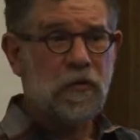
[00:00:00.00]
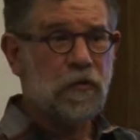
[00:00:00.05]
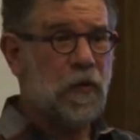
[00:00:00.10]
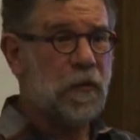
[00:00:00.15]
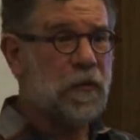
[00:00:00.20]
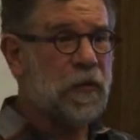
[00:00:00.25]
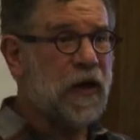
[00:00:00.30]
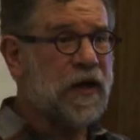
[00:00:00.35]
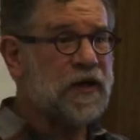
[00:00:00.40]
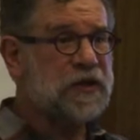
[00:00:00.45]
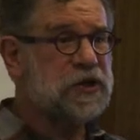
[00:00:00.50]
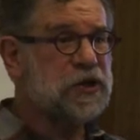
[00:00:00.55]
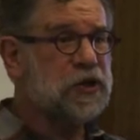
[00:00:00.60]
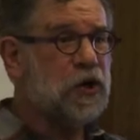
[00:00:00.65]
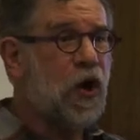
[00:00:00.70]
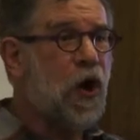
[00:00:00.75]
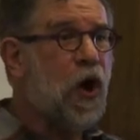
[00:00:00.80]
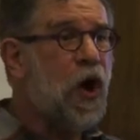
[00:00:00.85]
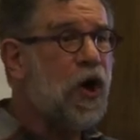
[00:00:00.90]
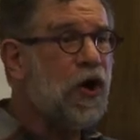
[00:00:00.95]

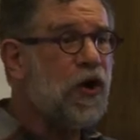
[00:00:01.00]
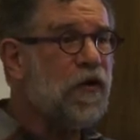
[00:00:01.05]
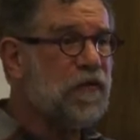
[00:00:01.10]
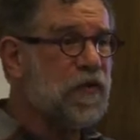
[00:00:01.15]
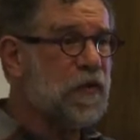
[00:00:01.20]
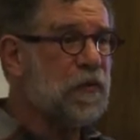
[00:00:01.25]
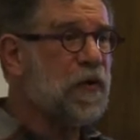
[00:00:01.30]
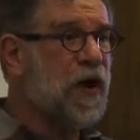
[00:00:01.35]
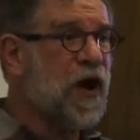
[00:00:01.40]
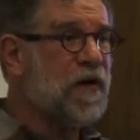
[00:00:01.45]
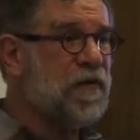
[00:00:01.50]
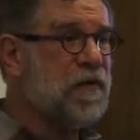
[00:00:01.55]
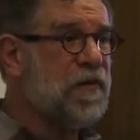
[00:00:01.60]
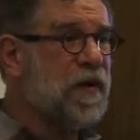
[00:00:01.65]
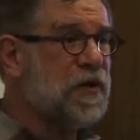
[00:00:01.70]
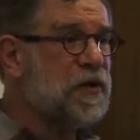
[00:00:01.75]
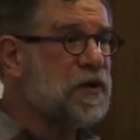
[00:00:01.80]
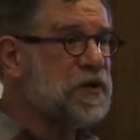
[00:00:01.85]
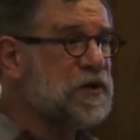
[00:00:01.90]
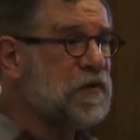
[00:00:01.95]
Replace all of the private
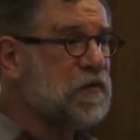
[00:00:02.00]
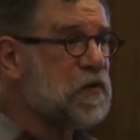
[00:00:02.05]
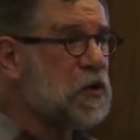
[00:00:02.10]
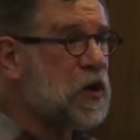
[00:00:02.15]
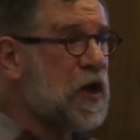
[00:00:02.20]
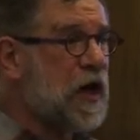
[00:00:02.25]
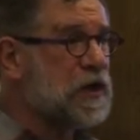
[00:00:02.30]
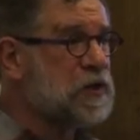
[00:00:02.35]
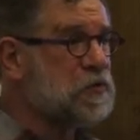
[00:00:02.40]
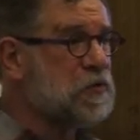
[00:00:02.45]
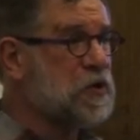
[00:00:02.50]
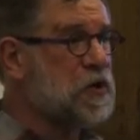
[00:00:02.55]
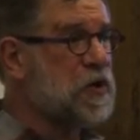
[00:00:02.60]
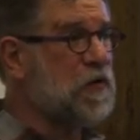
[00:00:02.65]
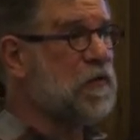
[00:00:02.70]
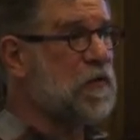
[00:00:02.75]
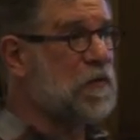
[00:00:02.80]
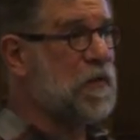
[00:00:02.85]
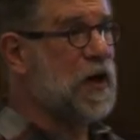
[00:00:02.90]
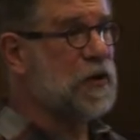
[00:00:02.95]
methods of the class with
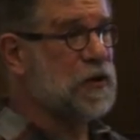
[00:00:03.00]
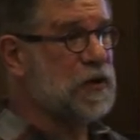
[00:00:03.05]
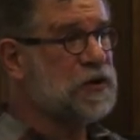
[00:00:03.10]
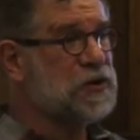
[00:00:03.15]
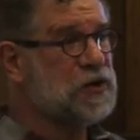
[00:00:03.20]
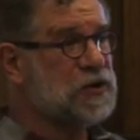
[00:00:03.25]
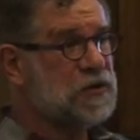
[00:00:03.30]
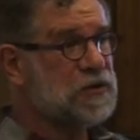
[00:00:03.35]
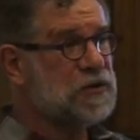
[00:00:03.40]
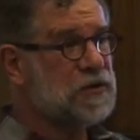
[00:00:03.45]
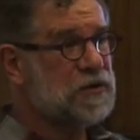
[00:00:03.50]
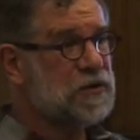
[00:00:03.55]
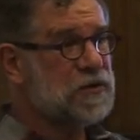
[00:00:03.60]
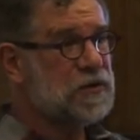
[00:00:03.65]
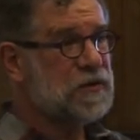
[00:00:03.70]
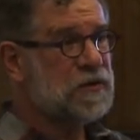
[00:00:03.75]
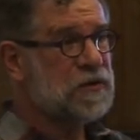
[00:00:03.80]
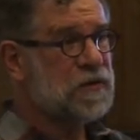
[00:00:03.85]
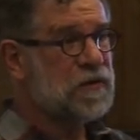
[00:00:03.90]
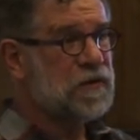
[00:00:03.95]
different methods,
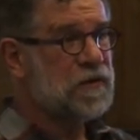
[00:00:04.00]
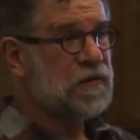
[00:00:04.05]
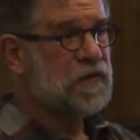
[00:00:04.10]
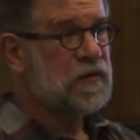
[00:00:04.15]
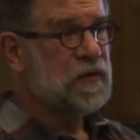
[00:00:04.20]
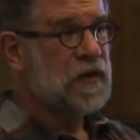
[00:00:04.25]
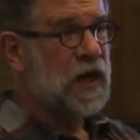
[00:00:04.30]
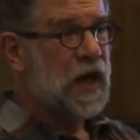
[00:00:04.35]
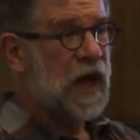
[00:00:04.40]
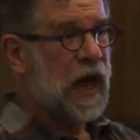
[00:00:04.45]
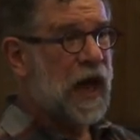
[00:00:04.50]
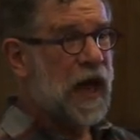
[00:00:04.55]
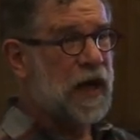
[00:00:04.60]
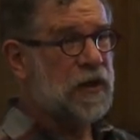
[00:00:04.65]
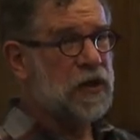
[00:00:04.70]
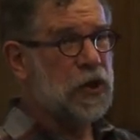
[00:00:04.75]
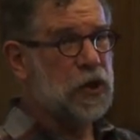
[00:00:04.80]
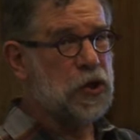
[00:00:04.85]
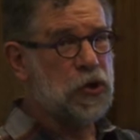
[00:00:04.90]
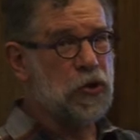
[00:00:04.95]

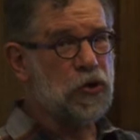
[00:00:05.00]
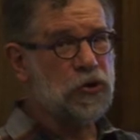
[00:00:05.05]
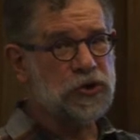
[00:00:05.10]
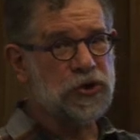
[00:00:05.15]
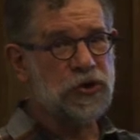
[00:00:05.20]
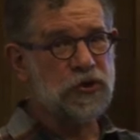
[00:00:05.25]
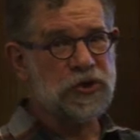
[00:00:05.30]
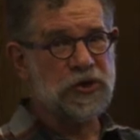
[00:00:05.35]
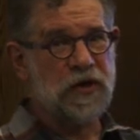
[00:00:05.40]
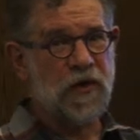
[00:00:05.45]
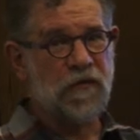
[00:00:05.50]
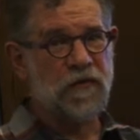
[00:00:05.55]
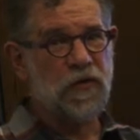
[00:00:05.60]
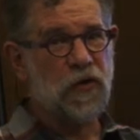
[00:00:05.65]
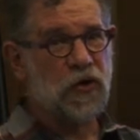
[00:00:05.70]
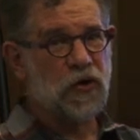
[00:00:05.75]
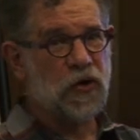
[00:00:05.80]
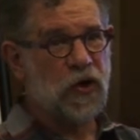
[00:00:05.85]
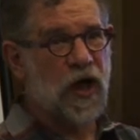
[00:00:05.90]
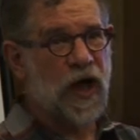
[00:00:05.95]
and the users of
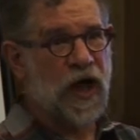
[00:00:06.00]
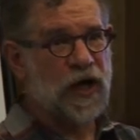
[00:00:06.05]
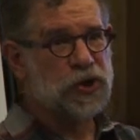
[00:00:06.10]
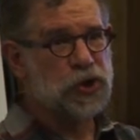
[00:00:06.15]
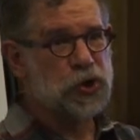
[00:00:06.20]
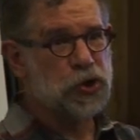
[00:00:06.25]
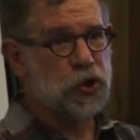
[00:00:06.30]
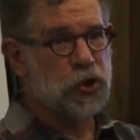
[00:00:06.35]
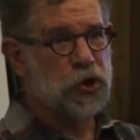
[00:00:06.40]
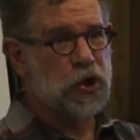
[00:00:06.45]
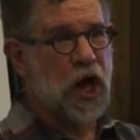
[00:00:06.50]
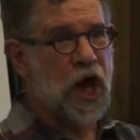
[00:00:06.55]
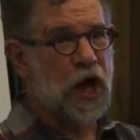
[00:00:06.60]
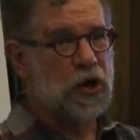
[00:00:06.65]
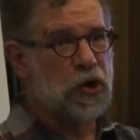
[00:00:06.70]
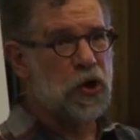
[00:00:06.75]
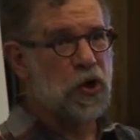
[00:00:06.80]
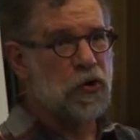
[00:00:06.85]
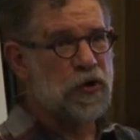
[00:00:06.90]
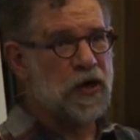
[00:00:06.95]
your class should
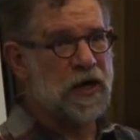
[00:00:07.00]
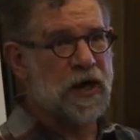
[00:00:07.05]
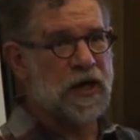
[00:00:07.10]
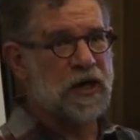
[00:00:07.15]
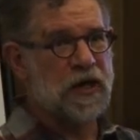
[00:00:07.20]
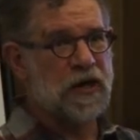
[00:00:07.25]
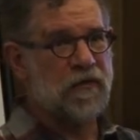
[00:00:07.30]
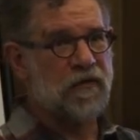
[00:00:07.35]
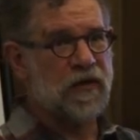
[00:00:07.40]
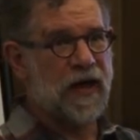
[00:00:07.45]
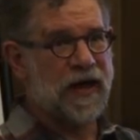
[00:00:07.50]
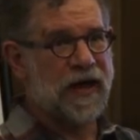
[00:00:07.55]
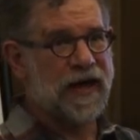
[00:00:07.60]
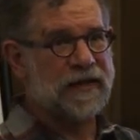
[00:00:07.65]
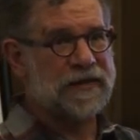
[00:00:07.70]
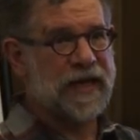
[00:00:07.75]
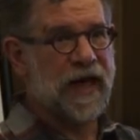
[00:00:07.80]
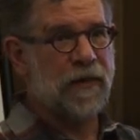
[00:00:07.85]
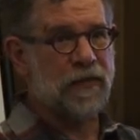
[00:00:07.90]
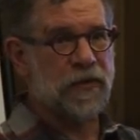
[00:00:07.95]
not know that any of that
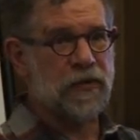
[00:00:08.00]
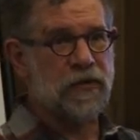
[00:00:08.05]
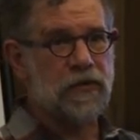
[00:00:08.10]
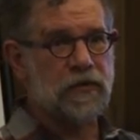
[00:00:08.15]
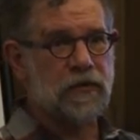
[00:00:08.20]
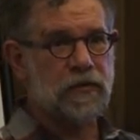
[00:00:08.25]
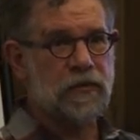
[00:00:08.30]
has happened.